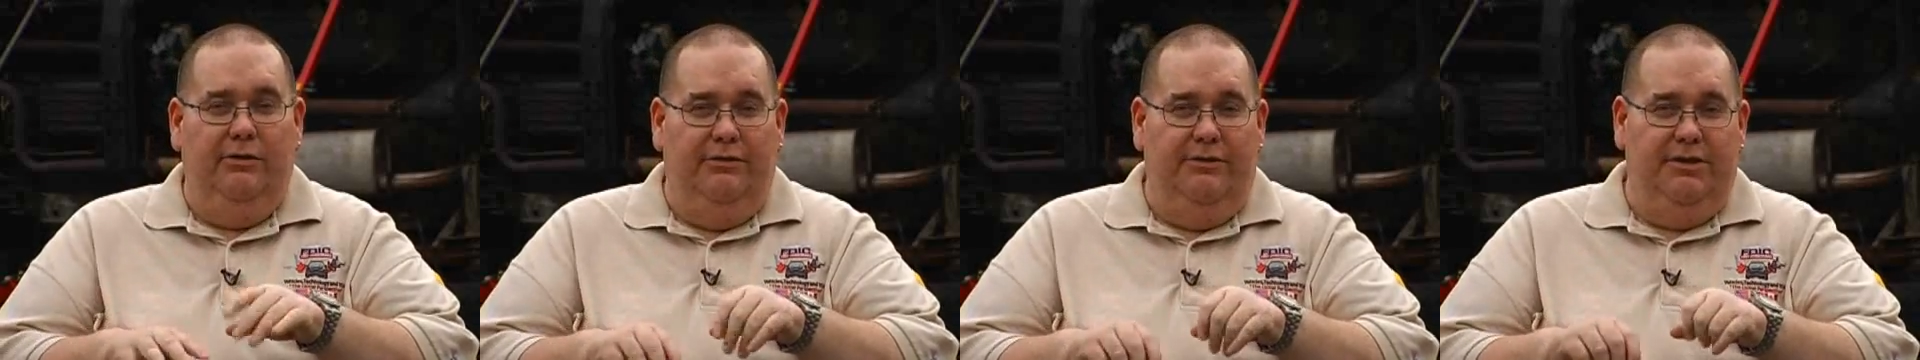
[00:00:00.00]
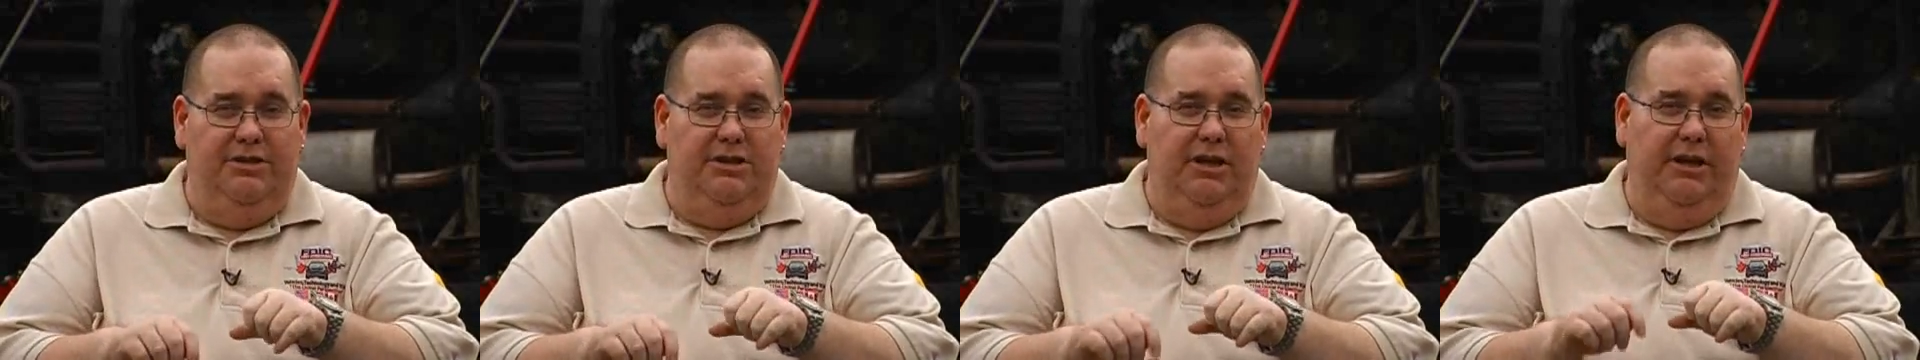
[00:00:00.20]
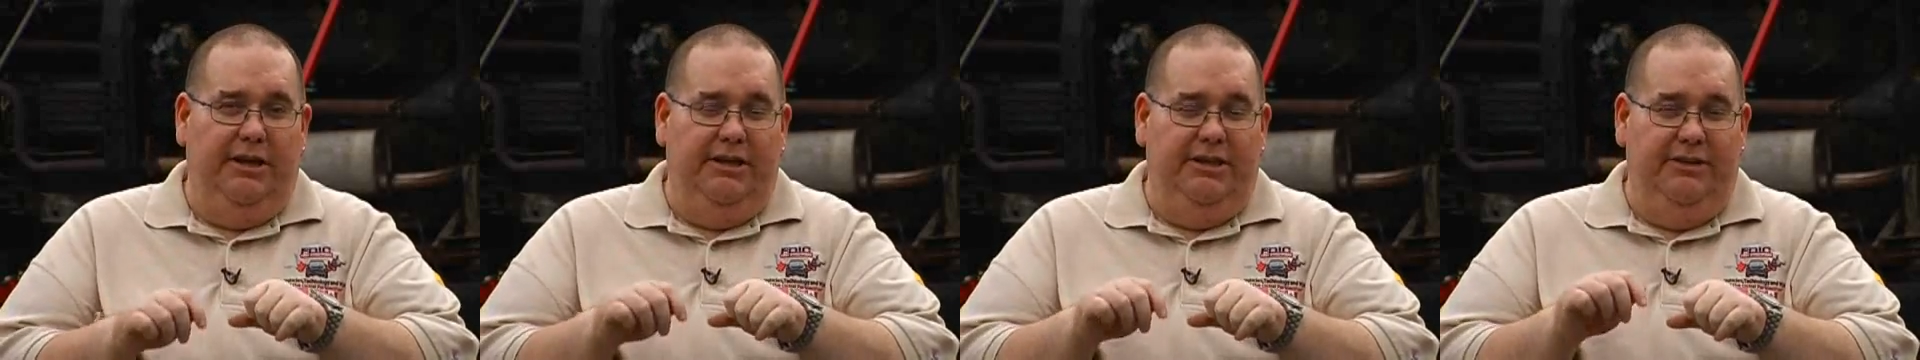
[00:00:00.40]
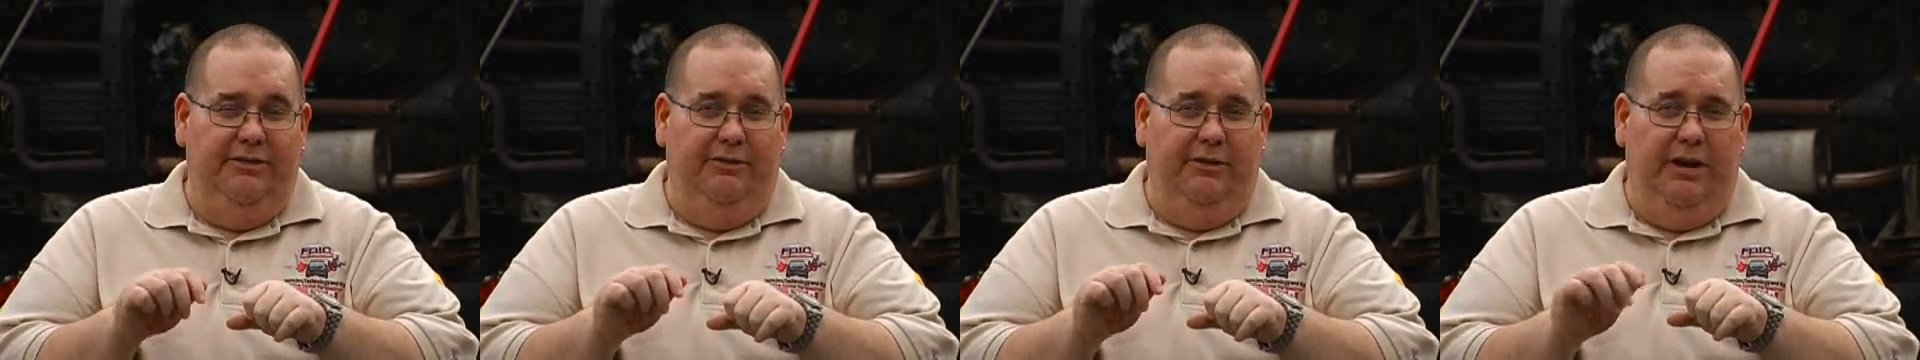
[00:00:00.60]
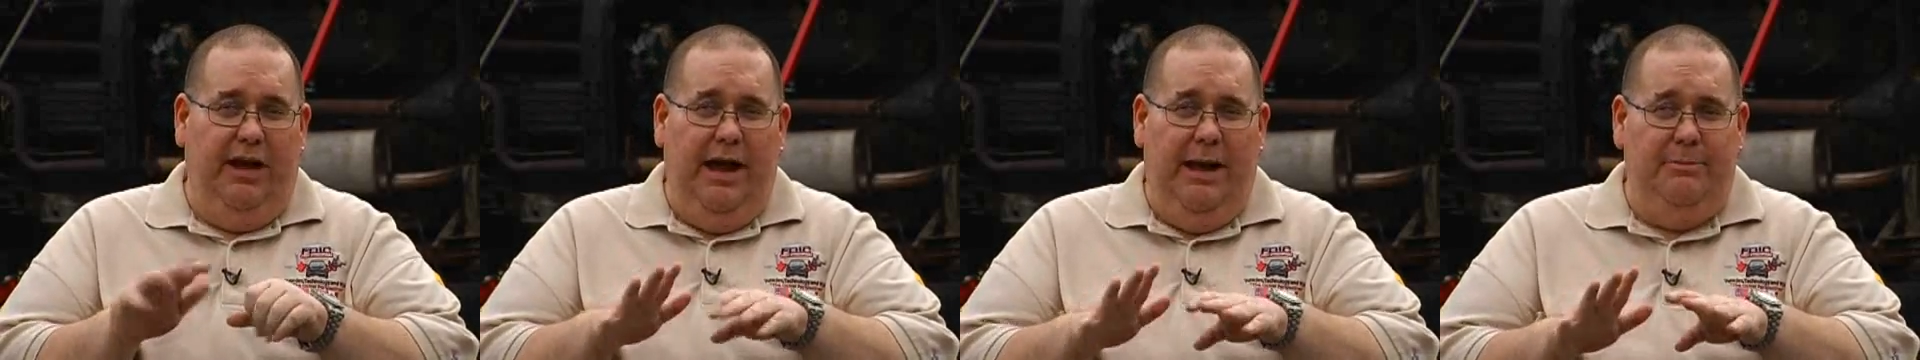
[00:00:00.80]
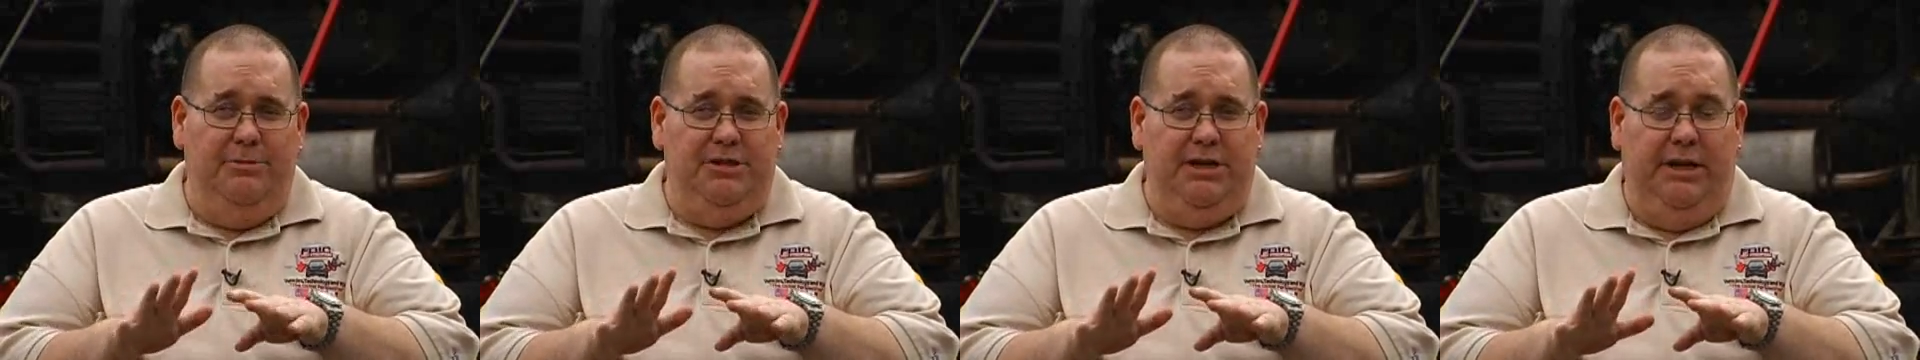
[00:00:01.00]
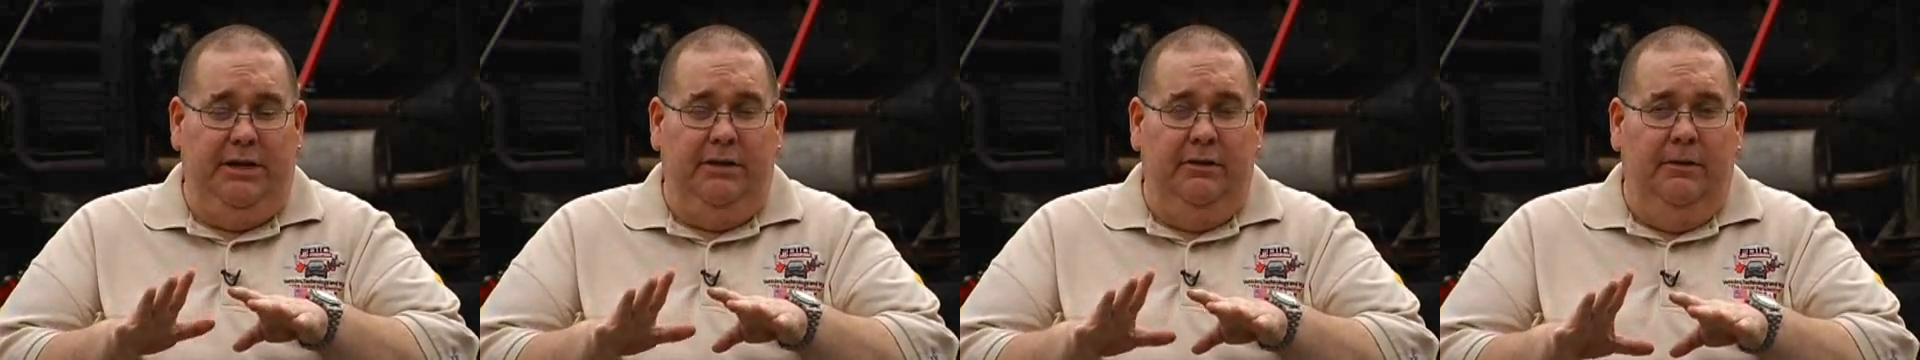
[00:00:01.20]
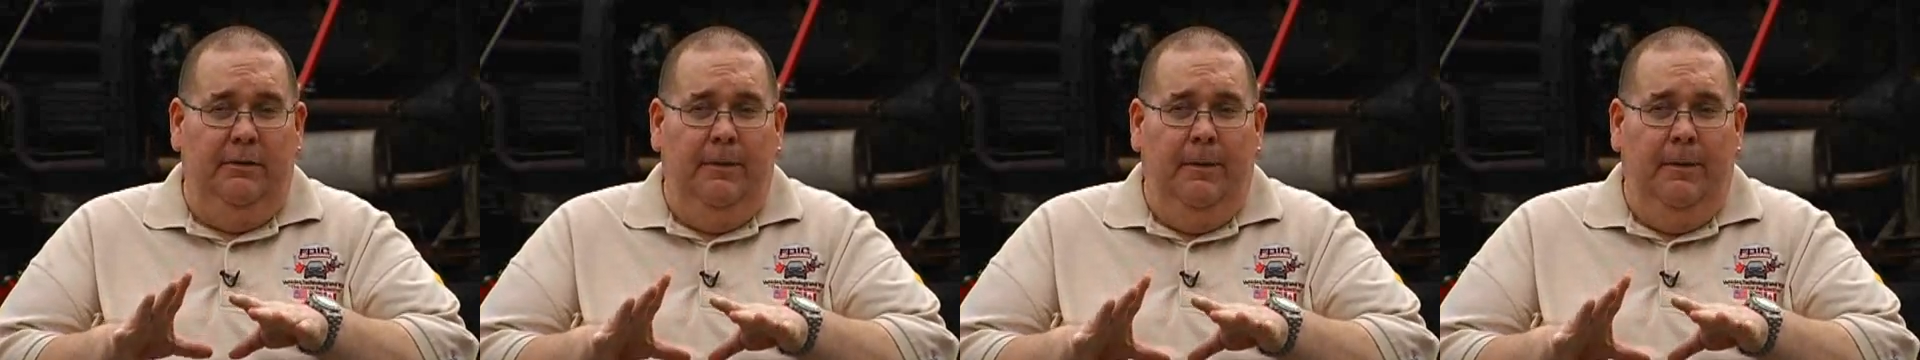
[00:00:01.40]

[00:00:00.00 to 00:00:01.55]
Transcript: or if it's on a different object.